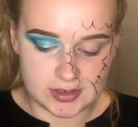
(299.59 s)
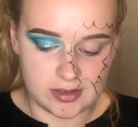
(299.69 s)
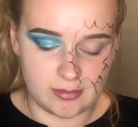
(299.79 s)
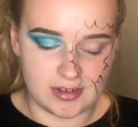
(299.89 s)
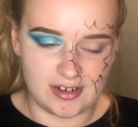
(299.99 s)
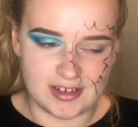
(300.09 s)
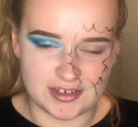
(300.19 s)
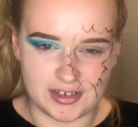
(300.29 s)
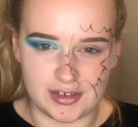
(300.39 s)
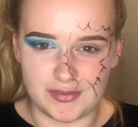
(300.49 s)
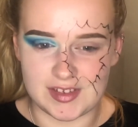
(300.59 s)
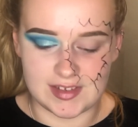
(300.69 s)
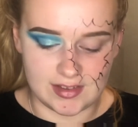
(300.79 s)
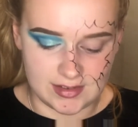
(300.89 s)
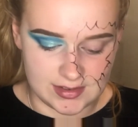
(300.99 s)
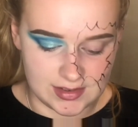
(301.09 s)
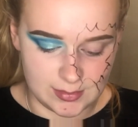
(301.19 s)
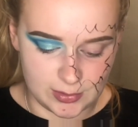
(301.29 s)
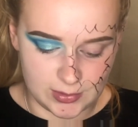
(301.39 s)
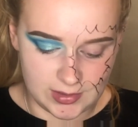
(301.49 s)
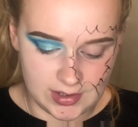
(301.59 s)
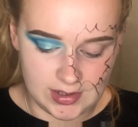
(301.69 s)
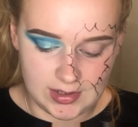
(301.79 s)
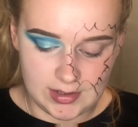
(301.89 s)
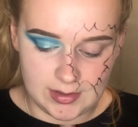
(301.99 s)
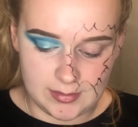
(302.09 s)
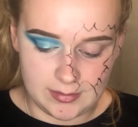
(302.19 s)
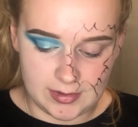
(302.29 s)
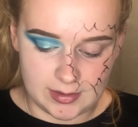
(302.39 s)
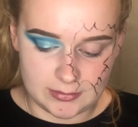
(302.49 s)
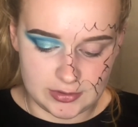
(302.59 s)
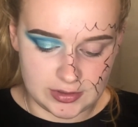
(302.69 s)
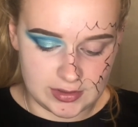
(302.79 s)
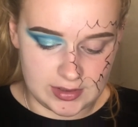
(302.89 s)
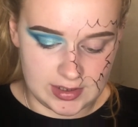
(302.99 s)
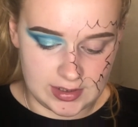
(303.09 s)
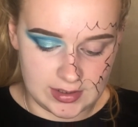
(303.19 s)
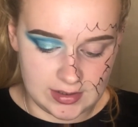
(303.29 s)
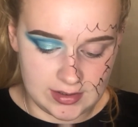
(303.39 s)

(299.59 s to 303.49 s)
I don't actually know if they sell these anymore, but I'm just gonna add